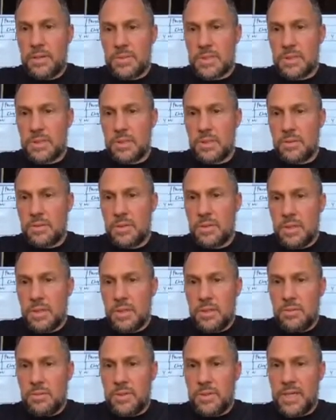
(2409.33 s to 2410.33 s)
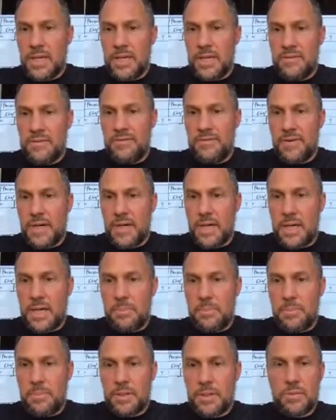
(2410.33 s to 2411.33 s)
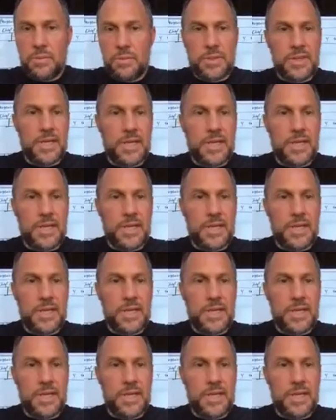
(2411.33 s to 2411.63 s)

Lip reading: So we give a book with